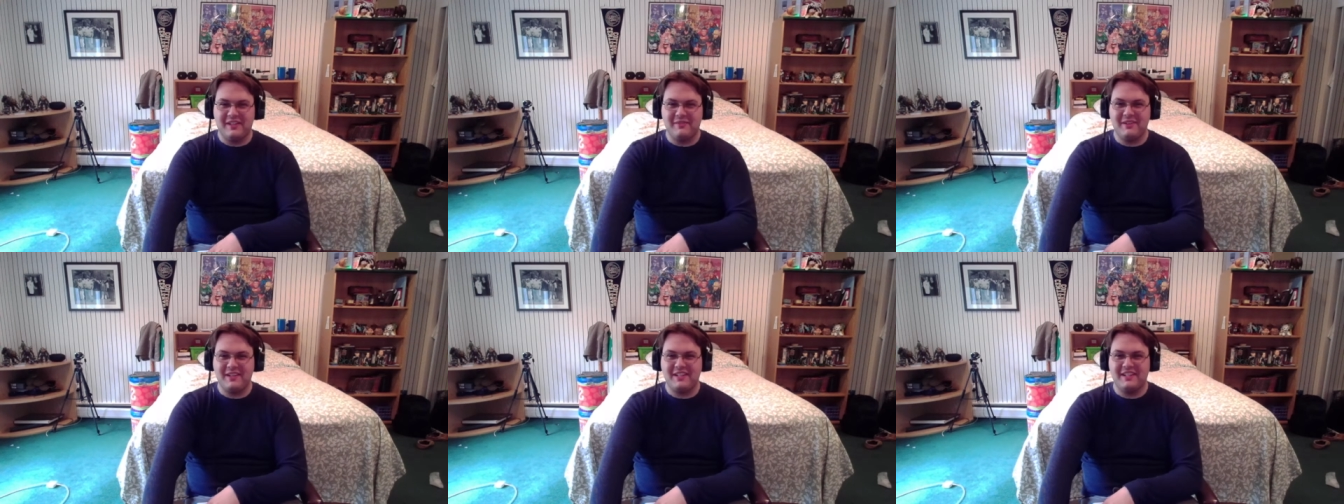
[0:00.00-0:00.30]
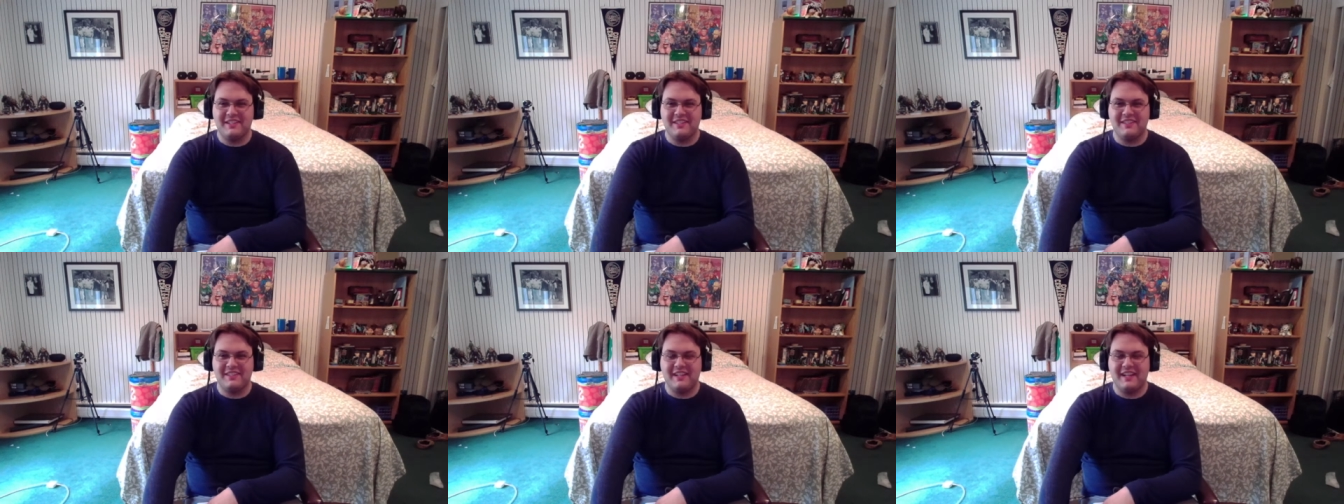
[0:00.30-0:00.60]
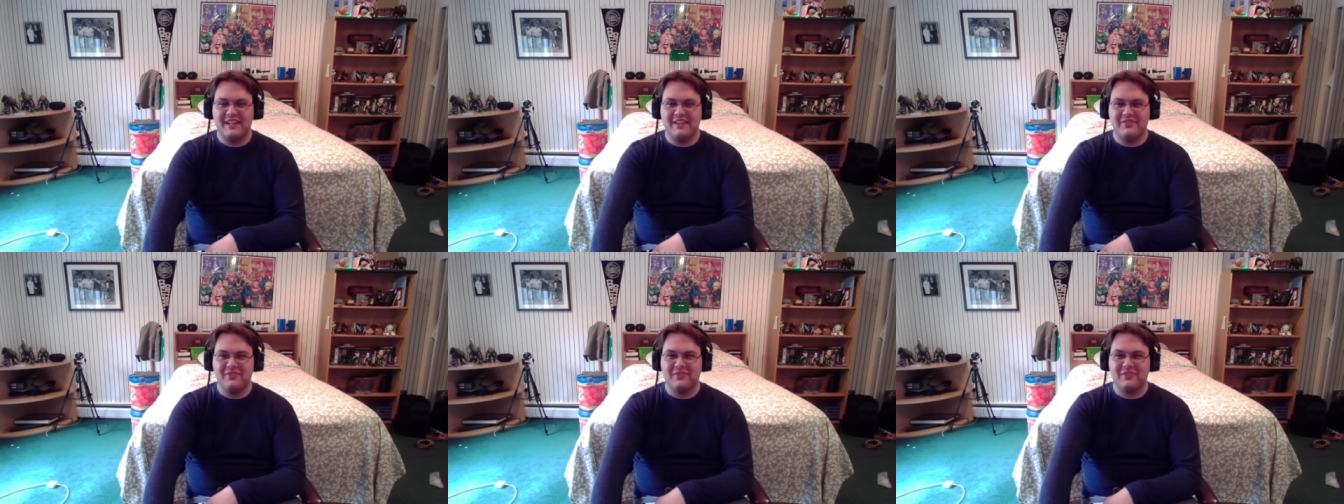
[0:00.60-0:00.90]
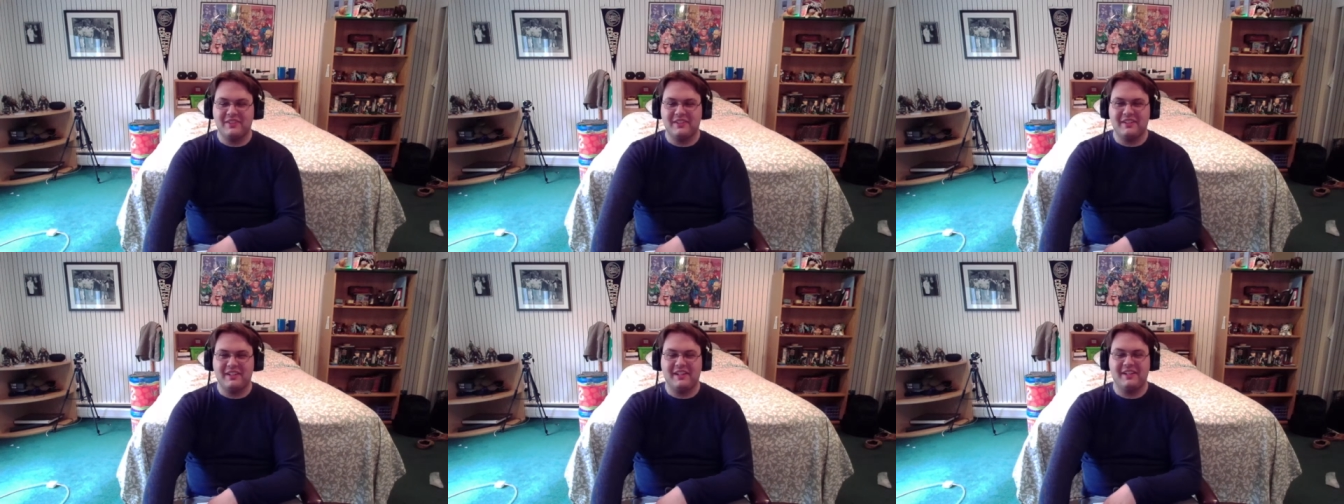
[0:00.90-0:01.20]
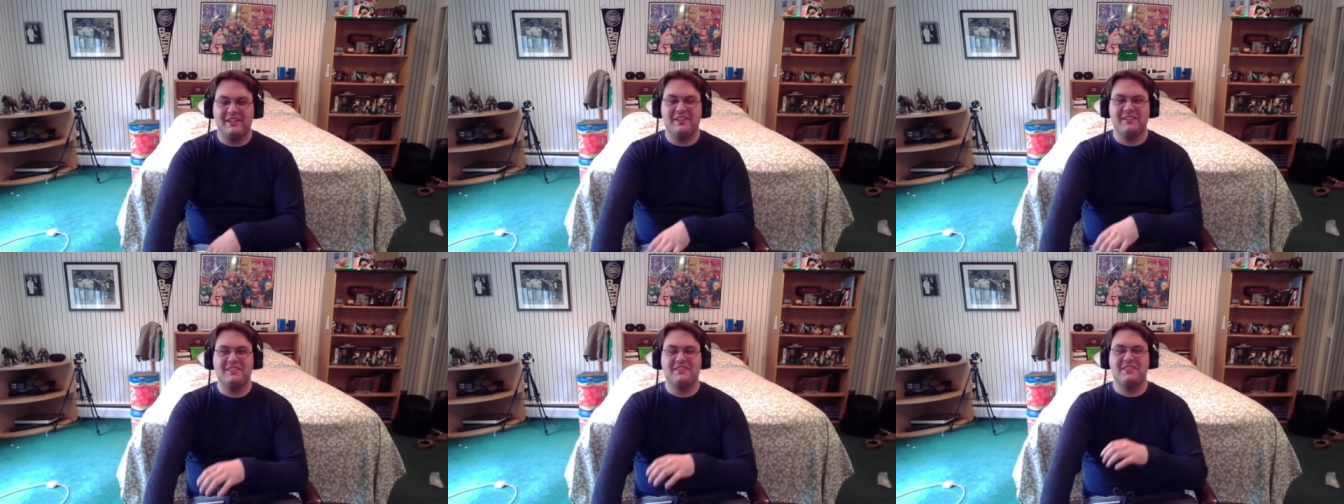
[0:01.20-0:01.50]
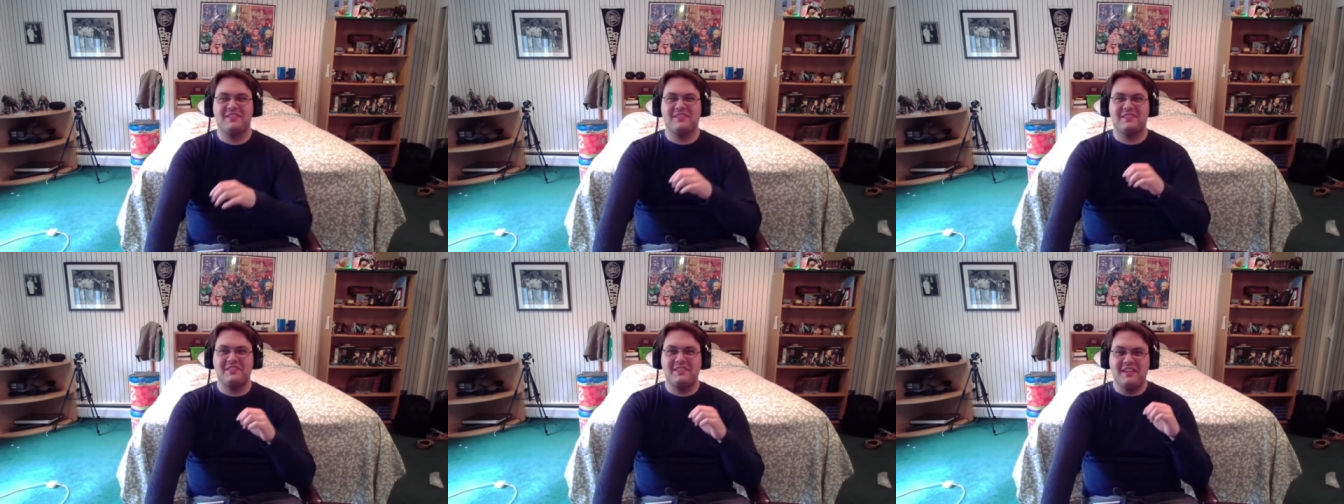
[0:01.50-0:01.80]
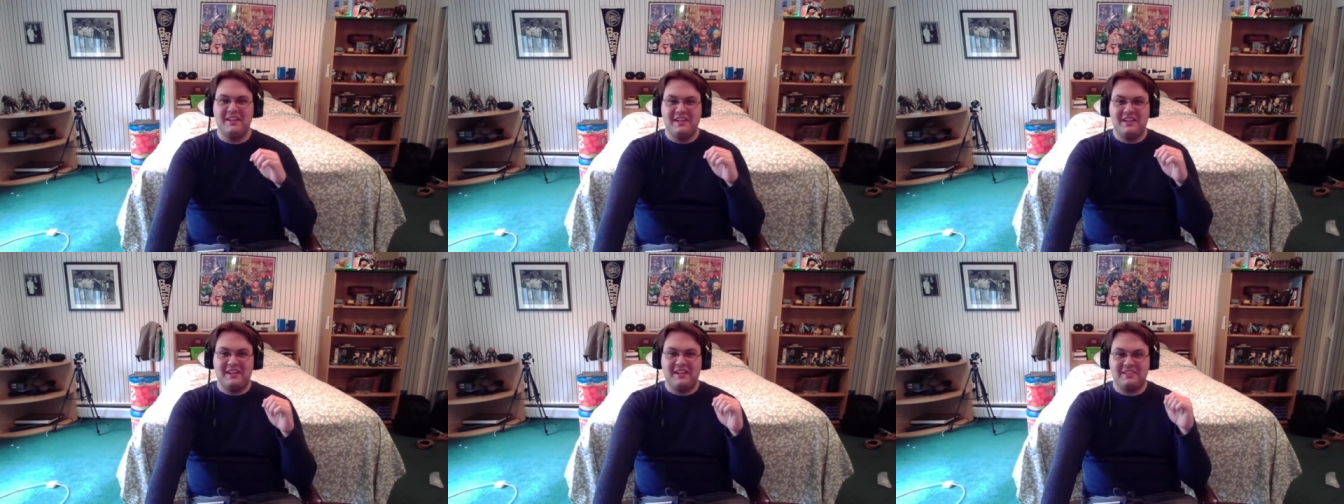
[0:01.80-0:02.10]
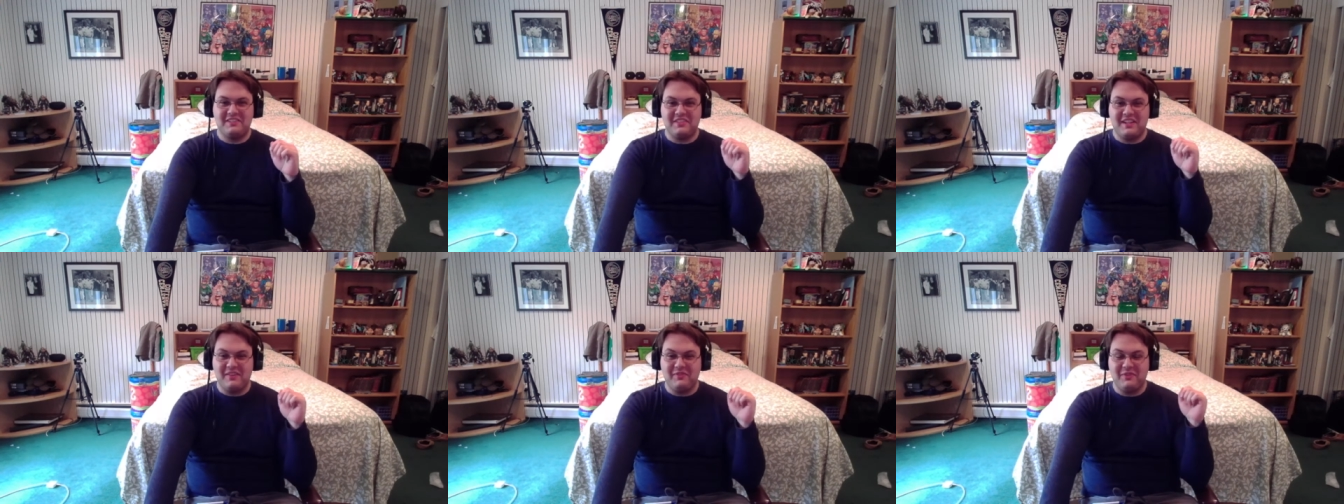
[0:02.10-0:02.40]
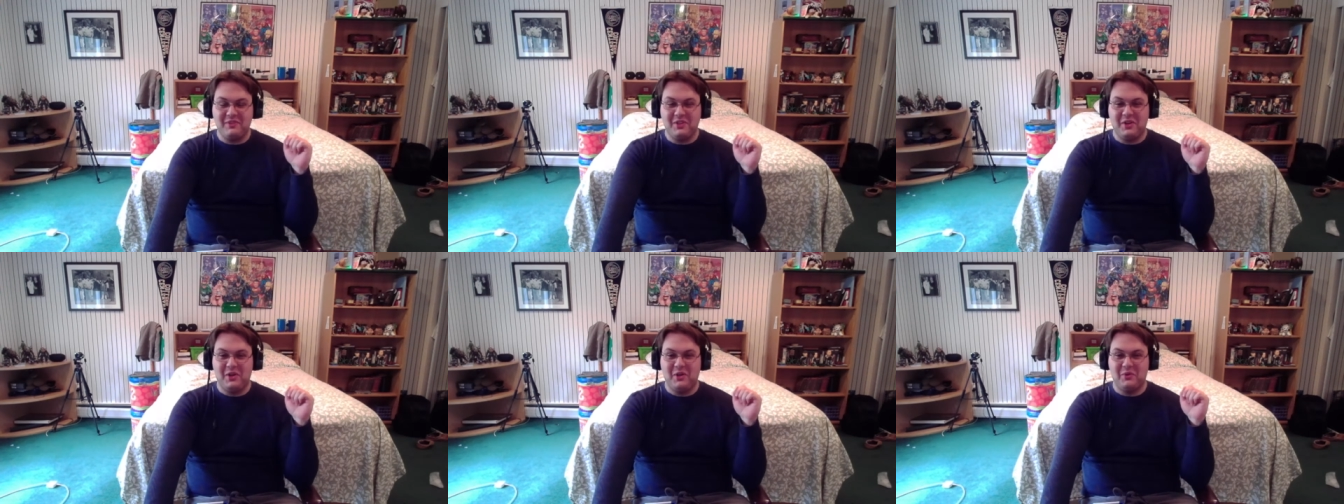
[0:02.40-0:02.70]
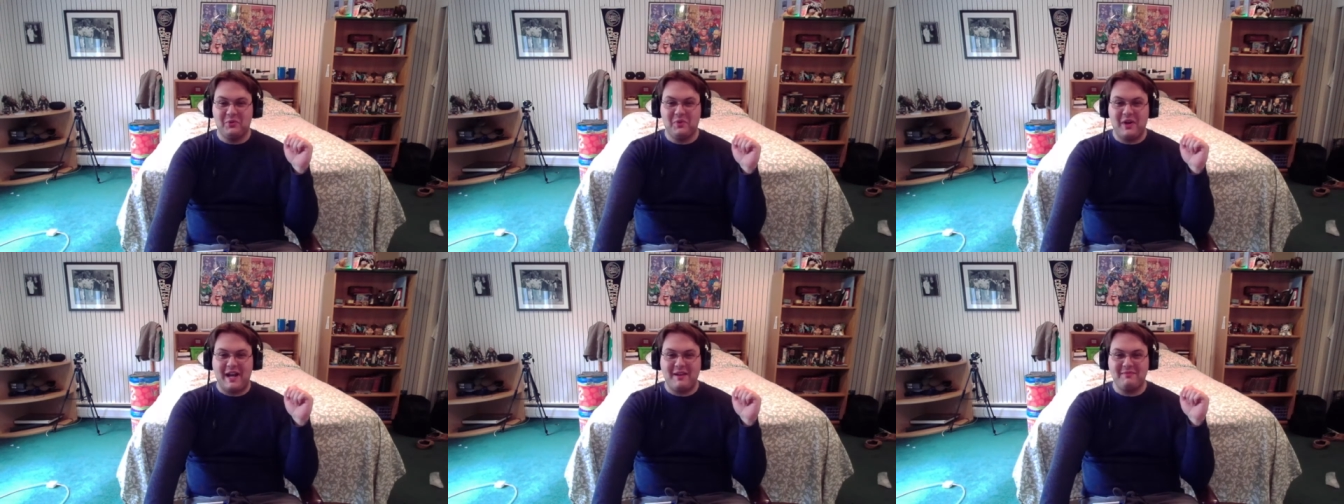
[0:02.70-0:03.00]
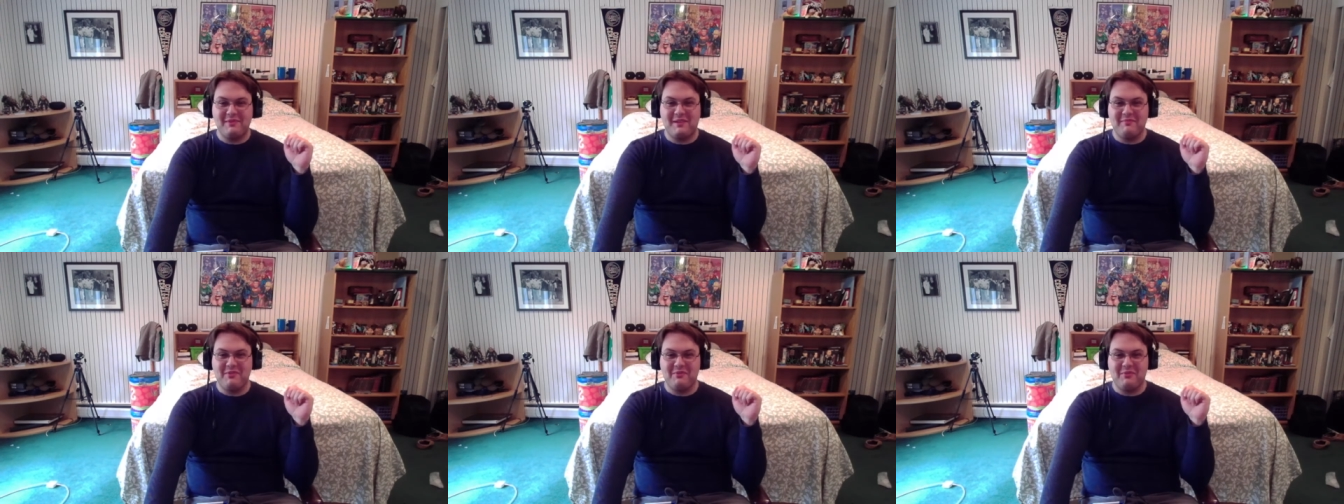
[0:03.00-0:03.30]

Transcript: I mean, aside from the whole rap number,